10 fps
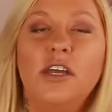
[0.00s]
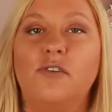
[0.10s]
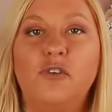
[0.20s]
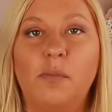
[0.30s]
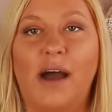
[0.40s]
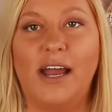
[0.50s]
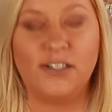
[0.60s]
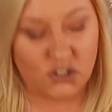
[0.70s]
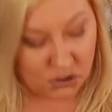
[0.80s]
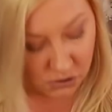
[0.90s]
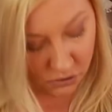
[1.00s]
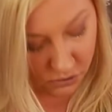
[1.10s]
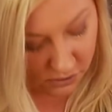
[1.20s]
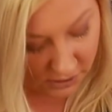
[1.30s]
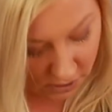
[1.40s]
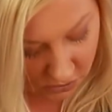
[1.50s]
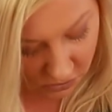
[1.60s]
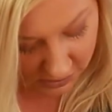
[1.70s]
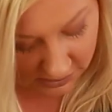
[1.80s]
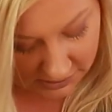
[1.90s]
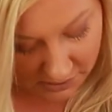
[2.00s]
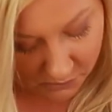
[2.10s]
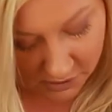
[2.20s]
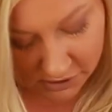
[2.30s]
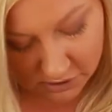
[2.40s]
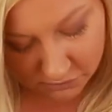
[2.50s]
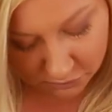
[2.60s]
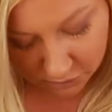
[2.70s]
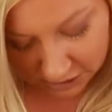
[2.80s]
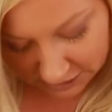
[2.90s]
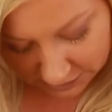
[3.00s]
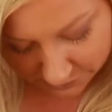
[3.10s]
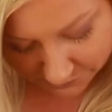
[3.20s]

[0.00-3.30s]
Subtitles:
If you buy 2, you can get 1 free.